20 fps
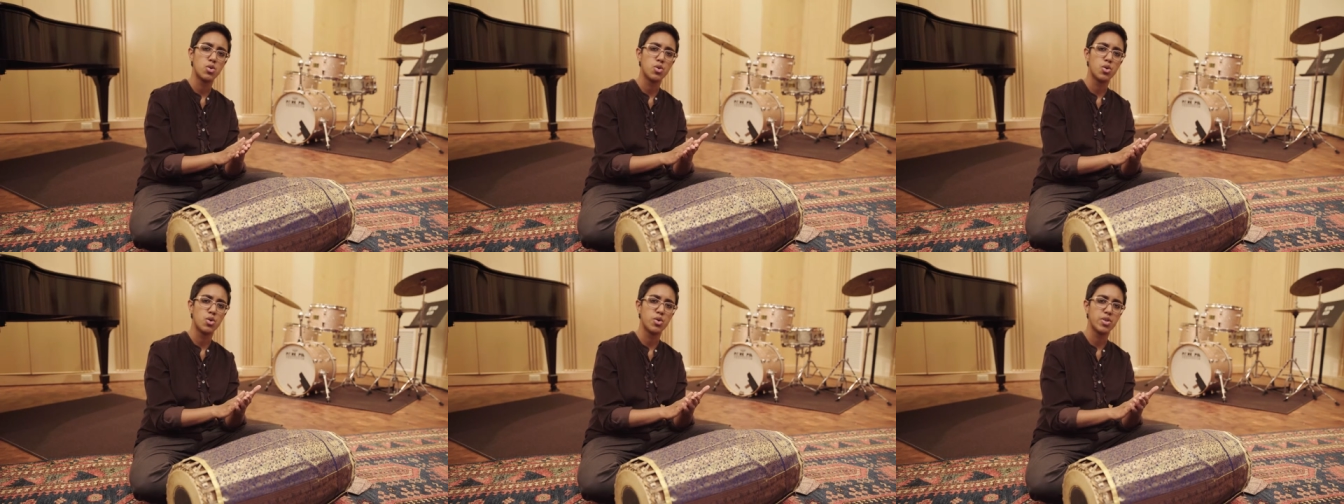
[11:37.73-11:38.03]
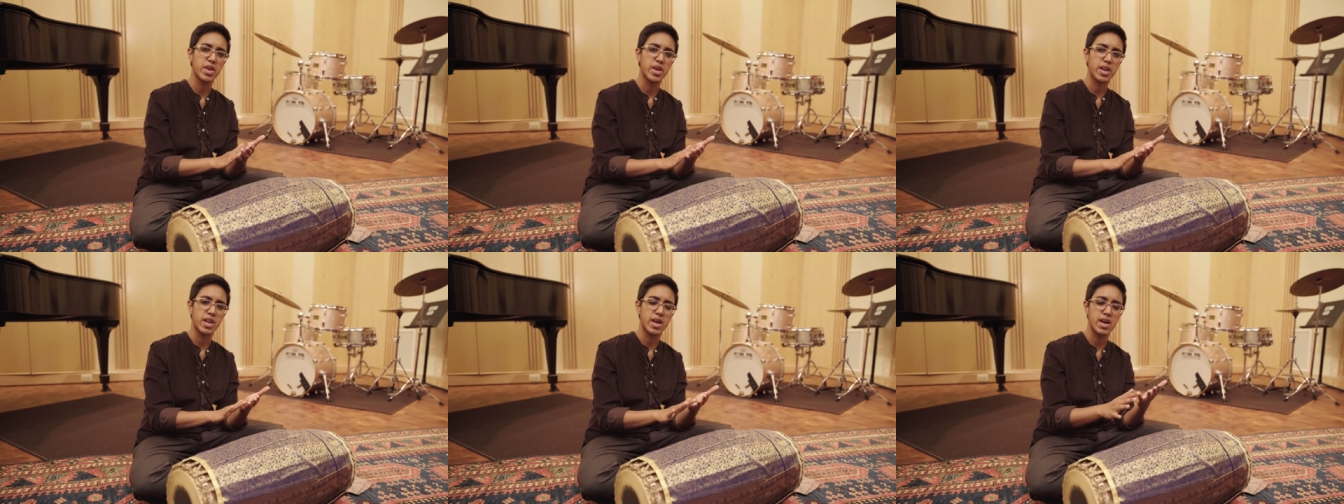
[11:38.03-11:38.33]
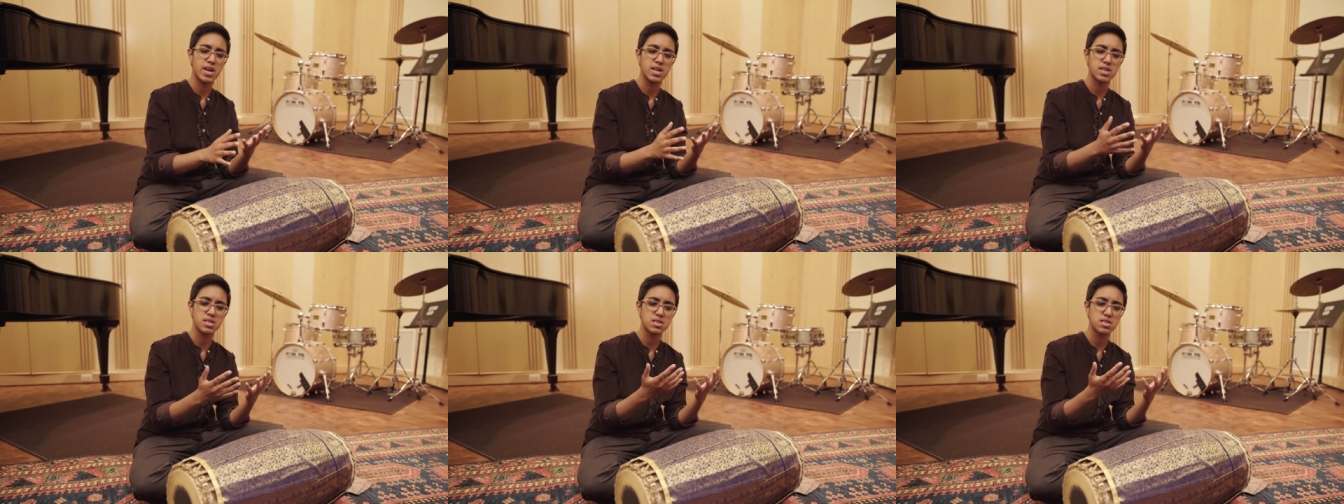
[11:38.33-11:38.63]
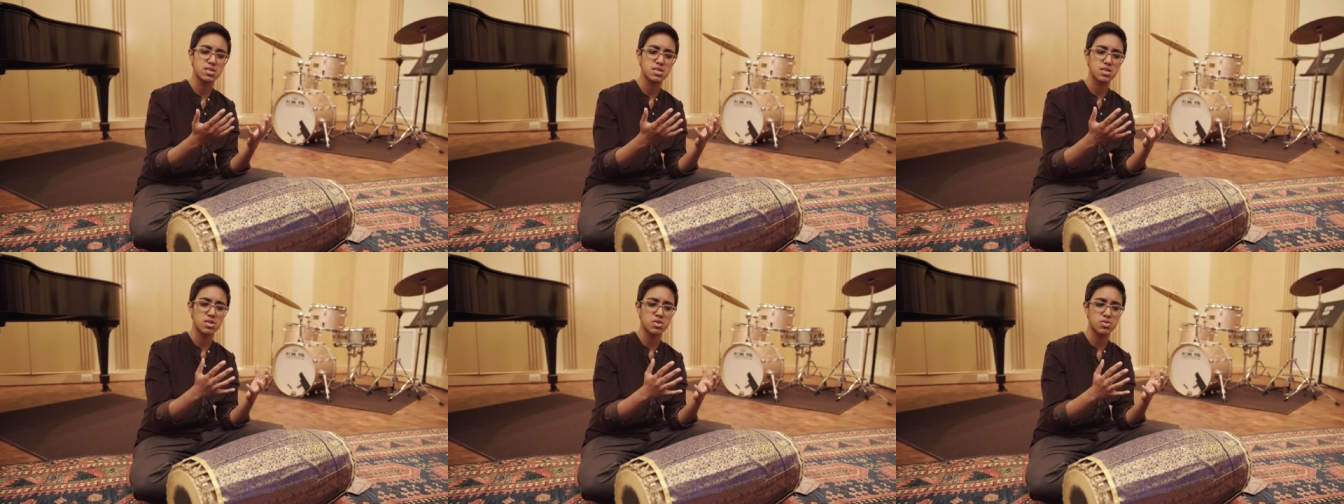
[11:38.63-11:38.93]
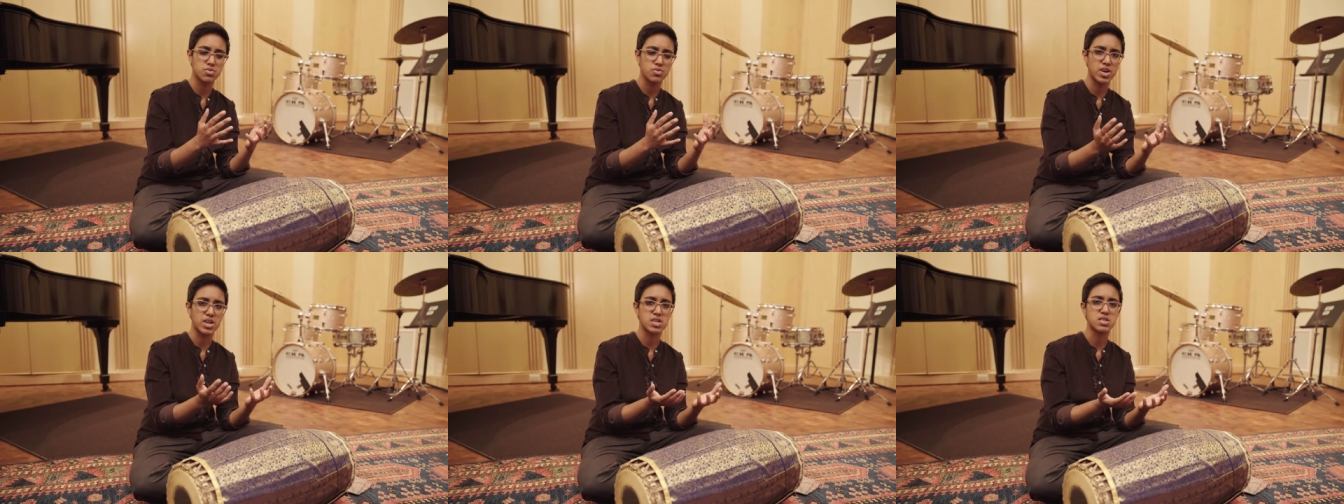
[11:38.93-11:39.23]
or that has
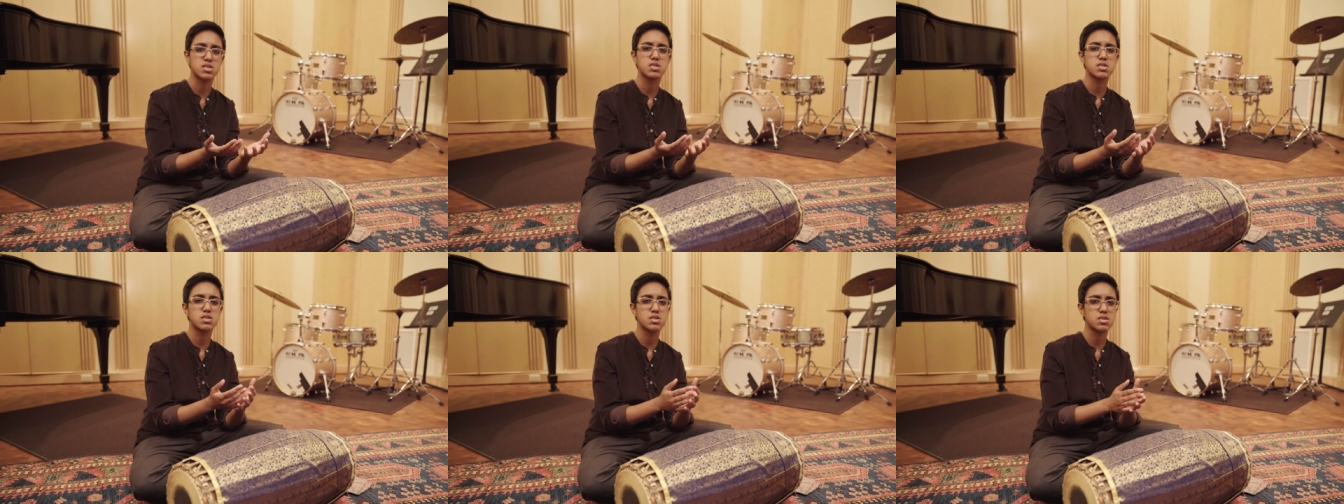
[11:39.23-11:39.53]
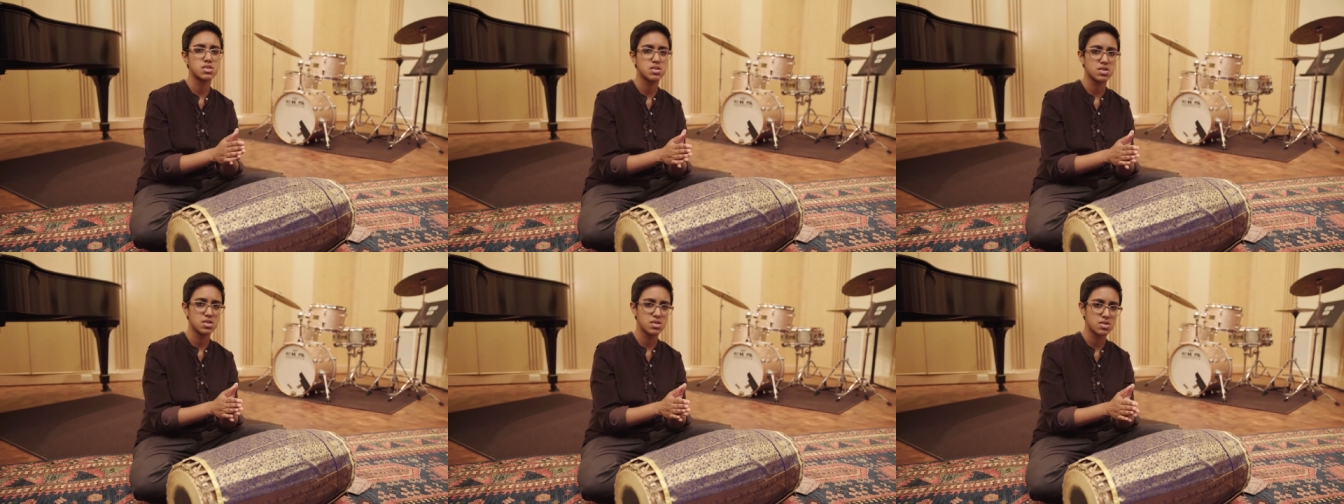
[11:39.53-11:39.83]
rests.